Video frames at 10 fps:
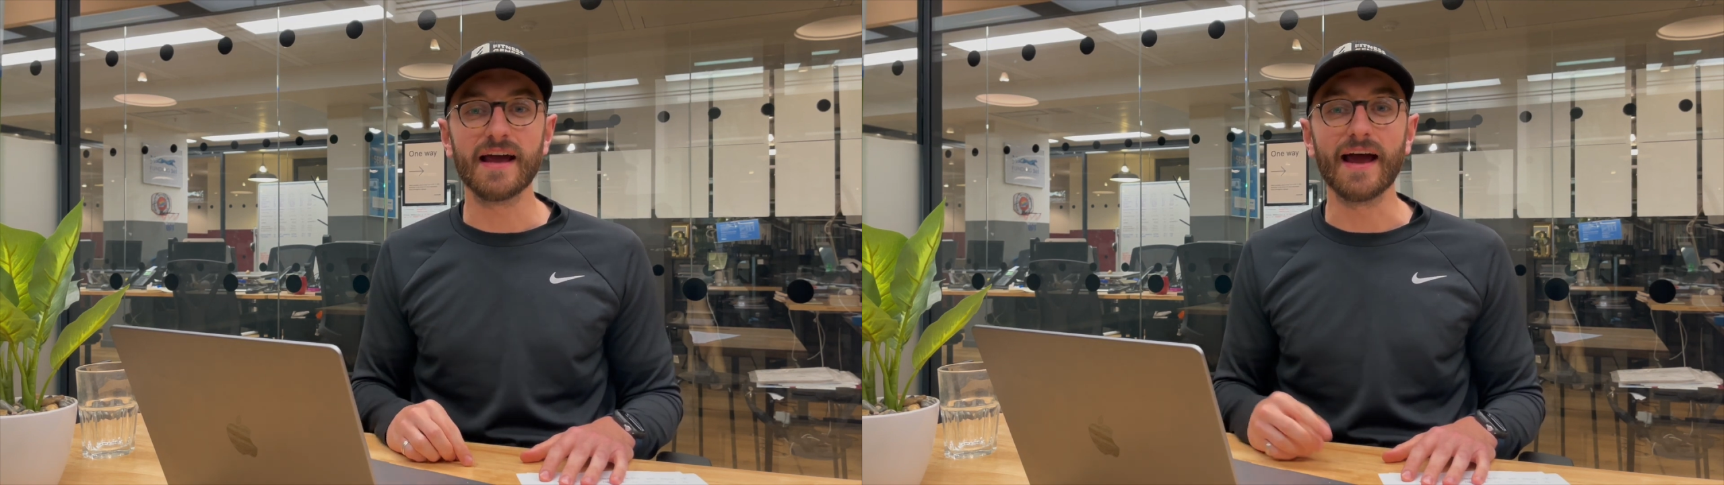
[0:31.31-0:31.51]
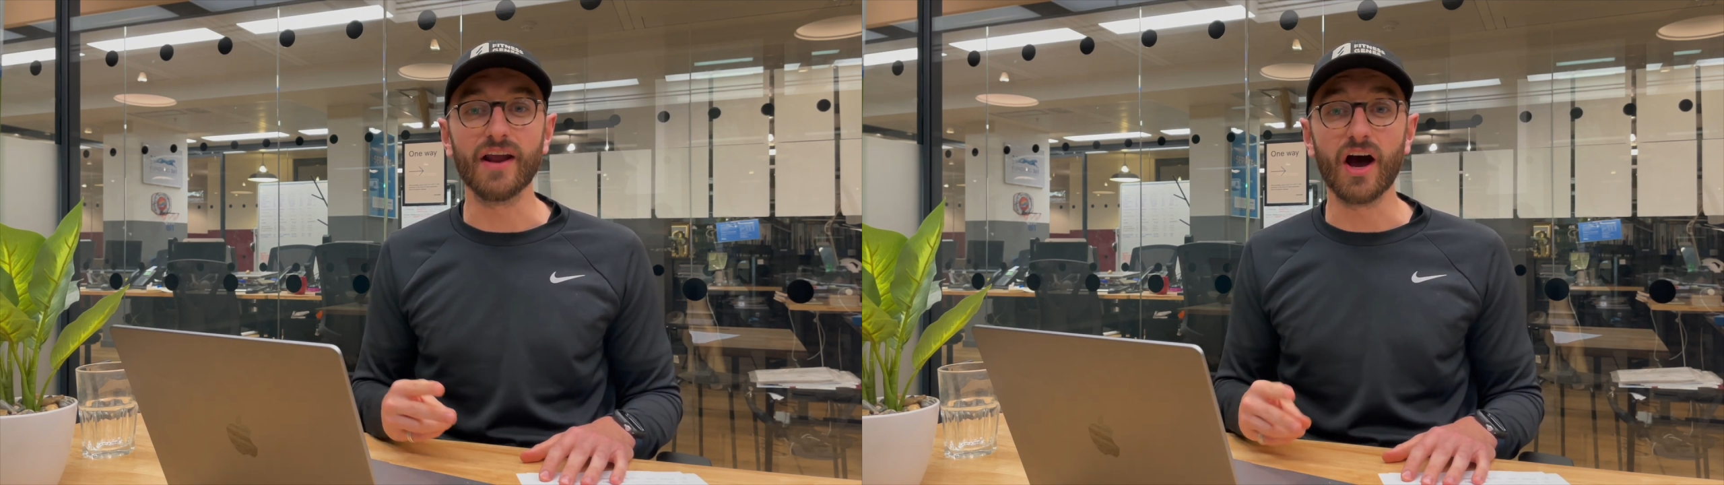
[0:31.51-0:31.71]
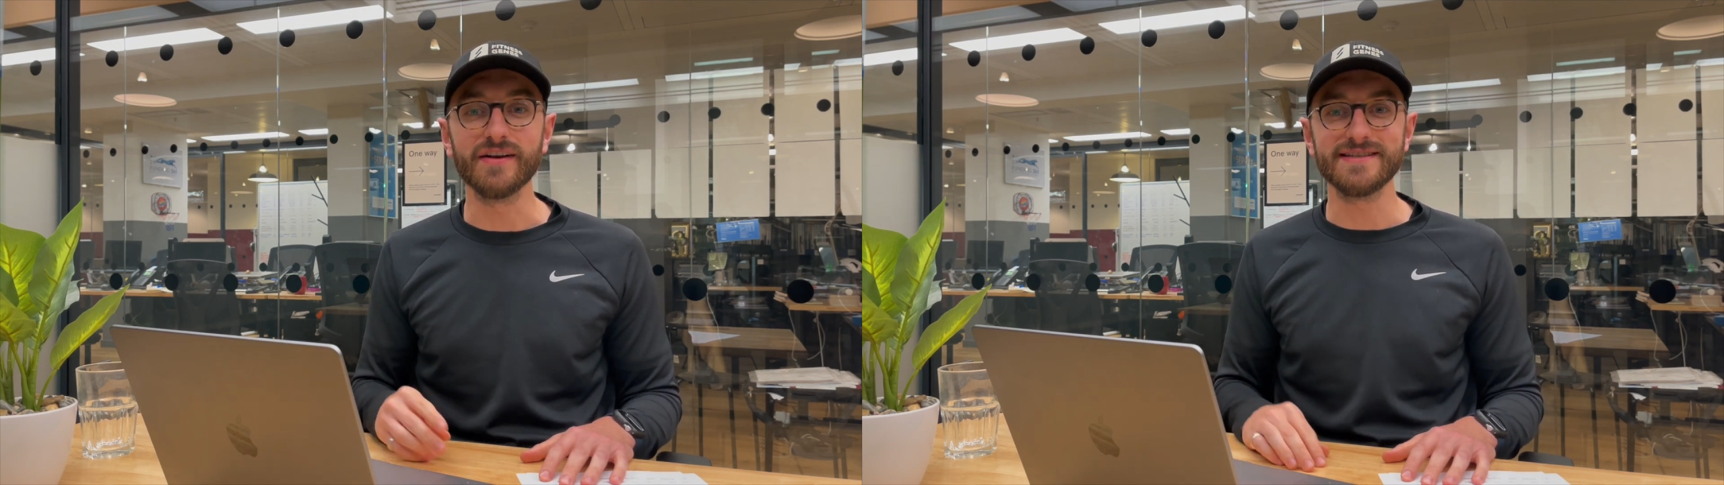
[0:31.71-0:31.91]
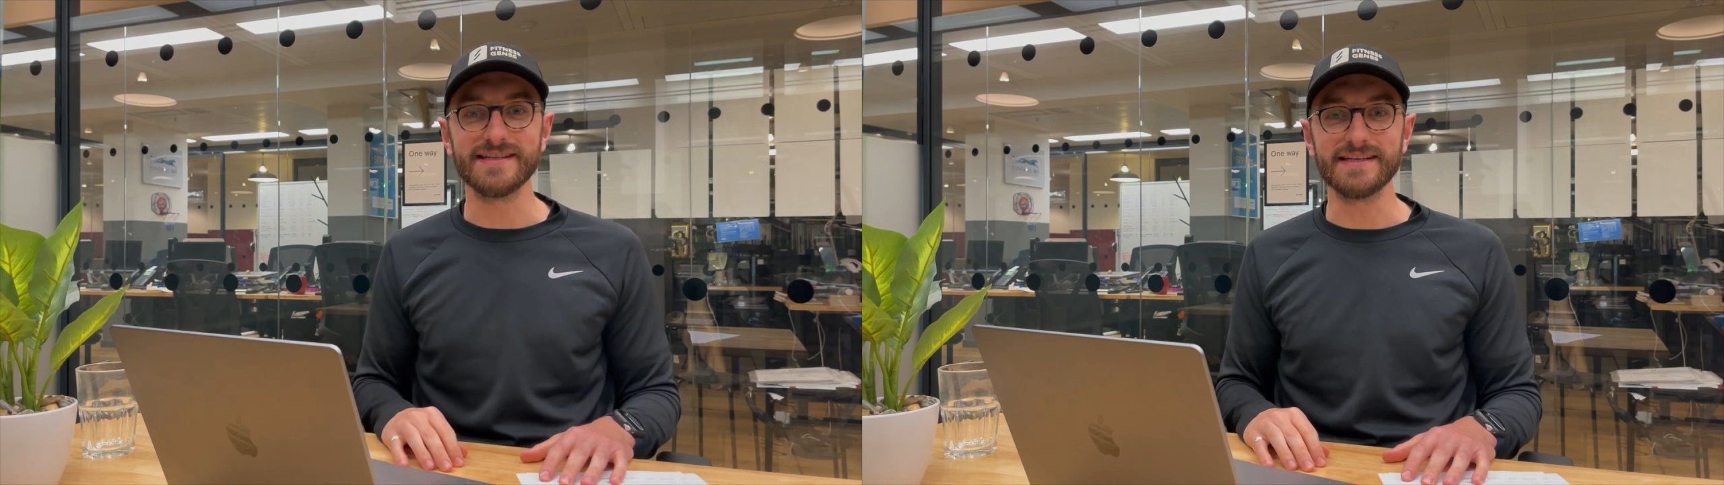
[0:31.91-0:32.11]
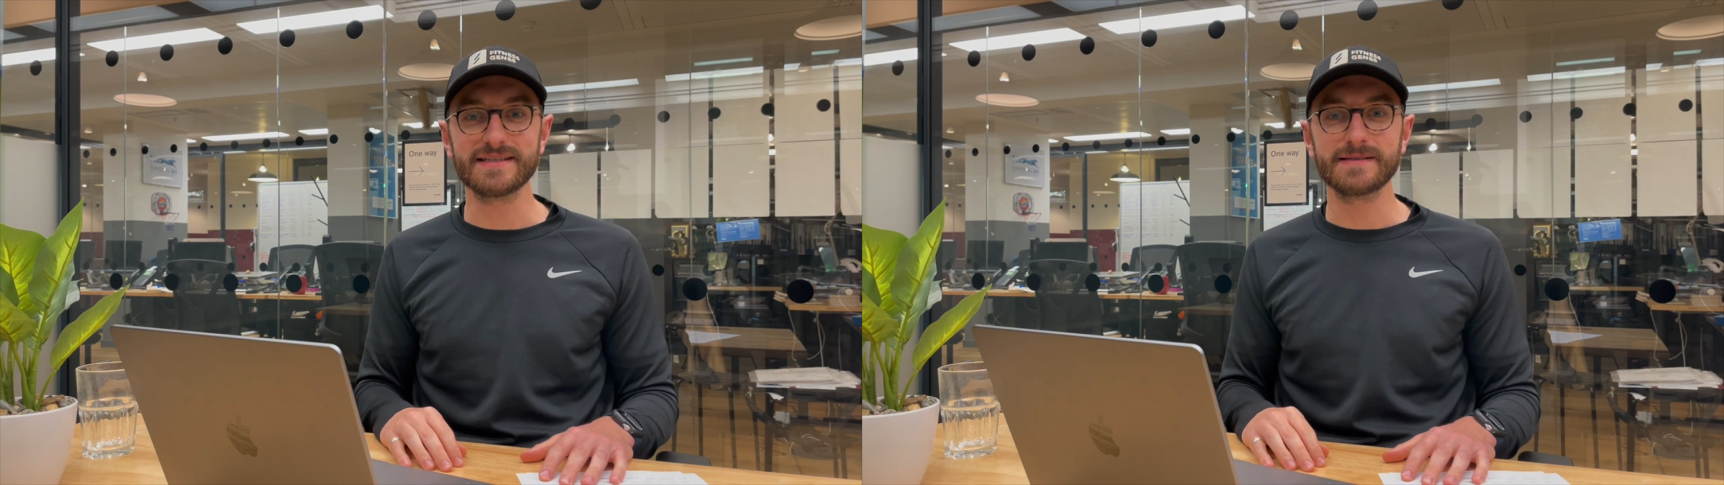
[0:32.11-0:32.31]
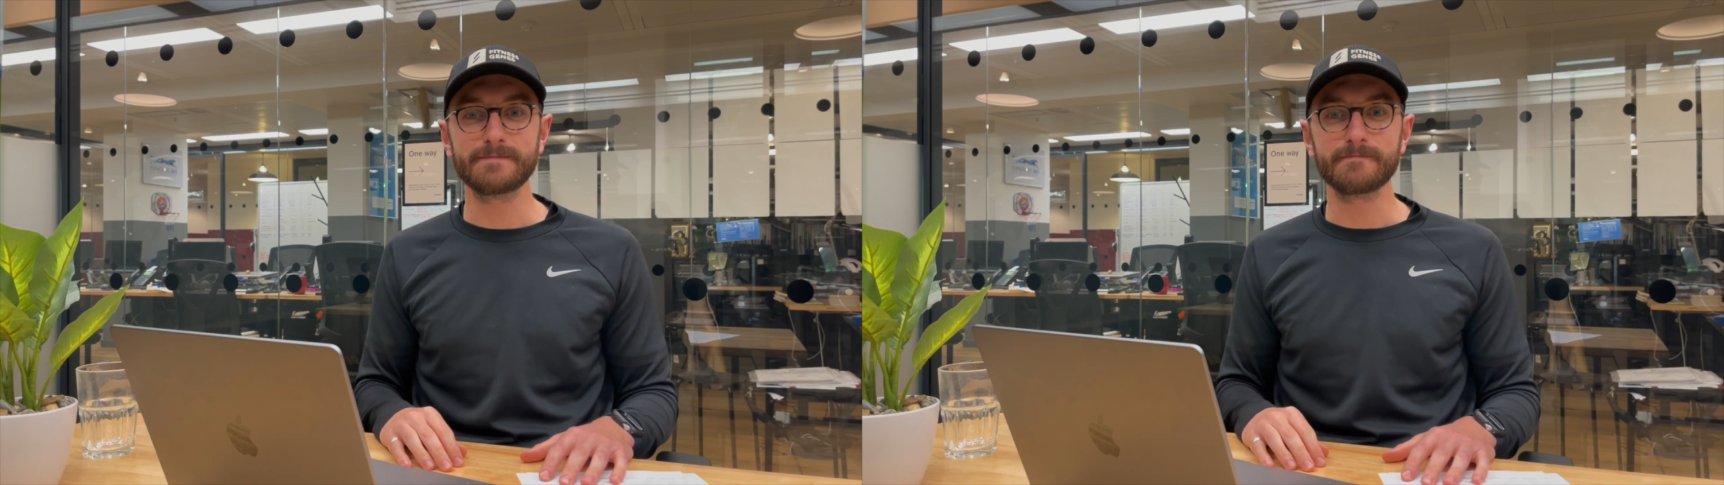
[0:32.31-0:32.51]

and heart disease.